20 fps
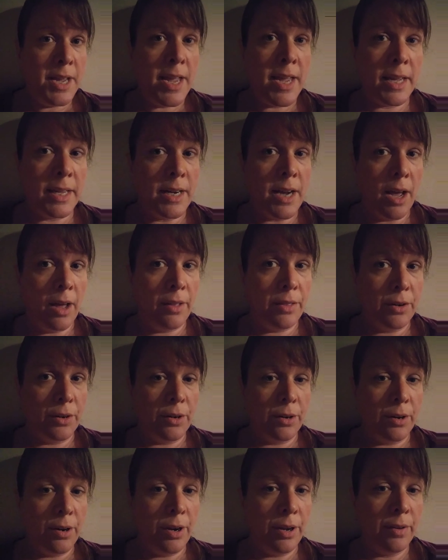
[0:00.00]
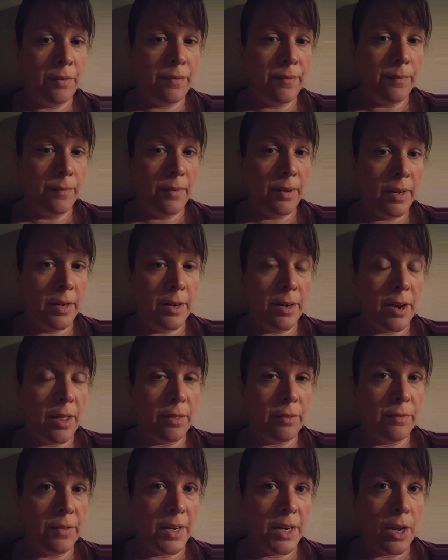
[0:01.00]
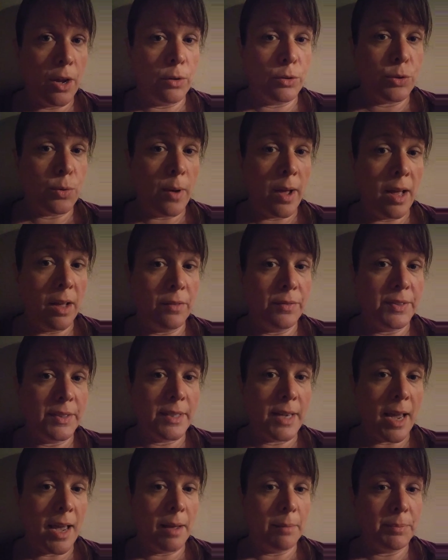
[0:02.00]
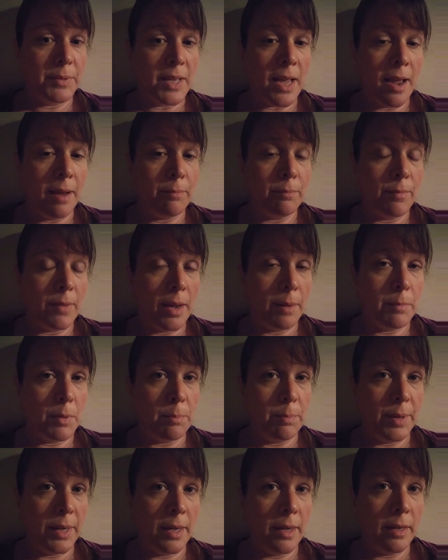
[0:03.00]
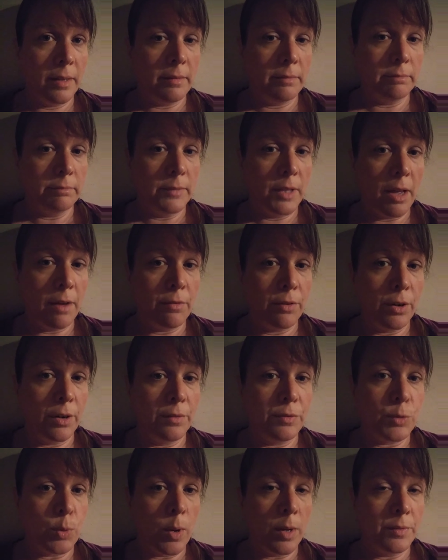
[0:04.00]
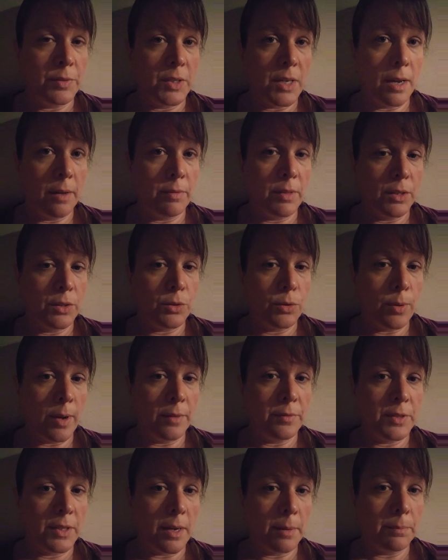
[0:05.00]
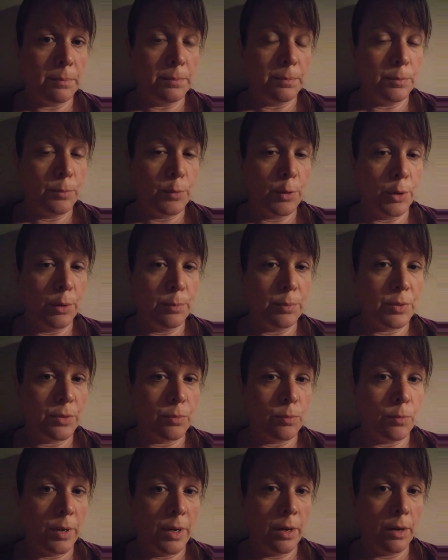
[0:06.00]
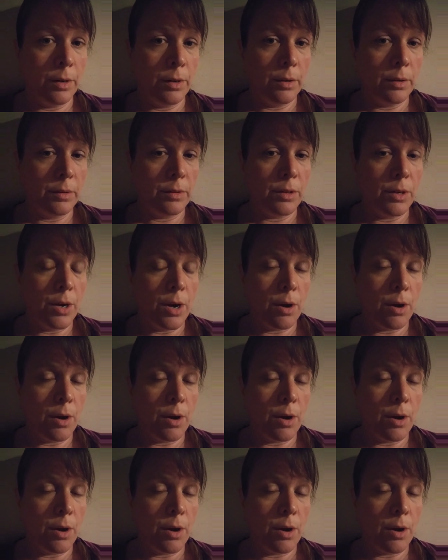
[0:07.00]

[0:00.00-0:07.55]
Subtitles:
in another video, 12 steps. I'm a big lover of the 12-step groups. We're,